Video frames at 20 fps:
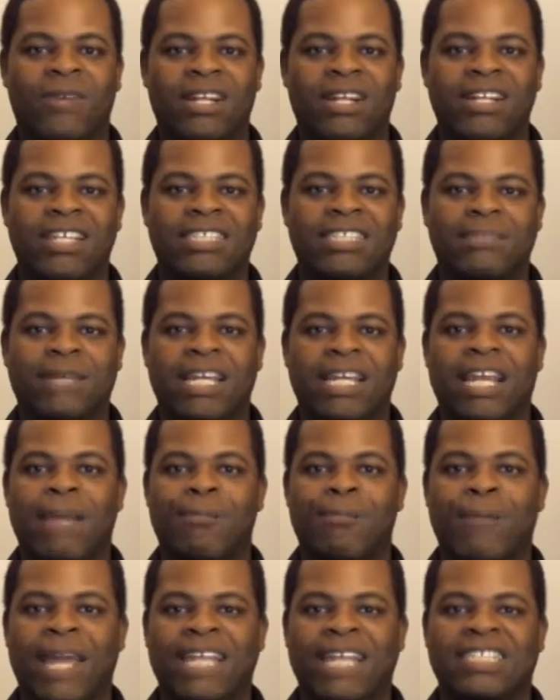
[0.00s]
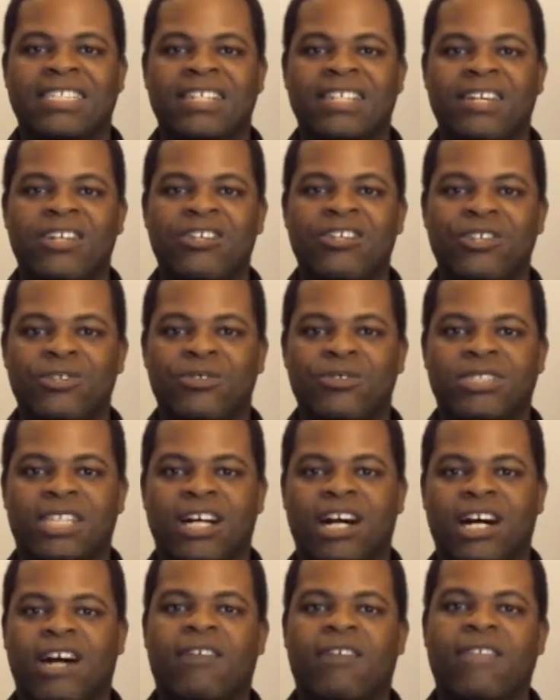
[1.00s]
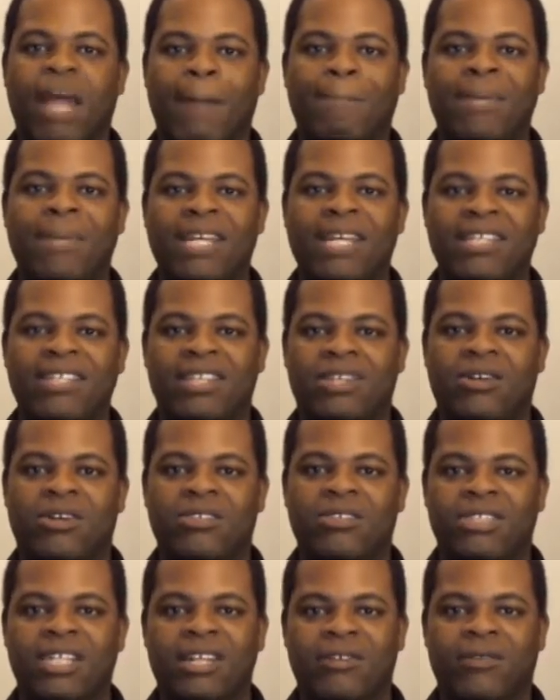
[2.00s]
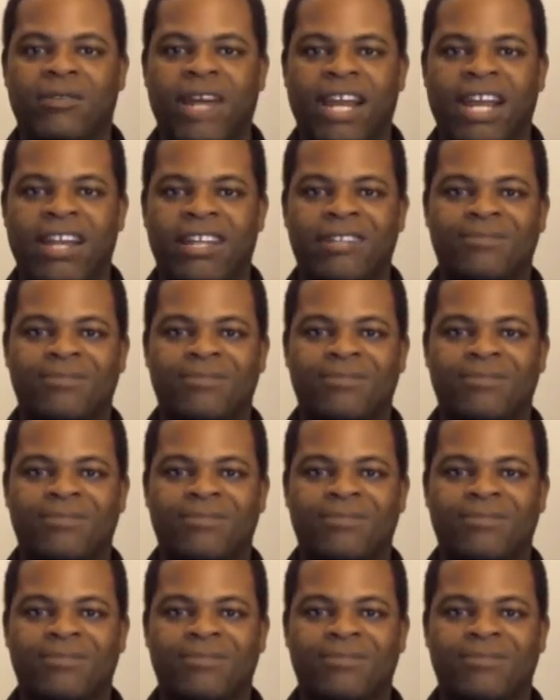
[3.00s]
it needs to be. It makes use of that PG-13 rating.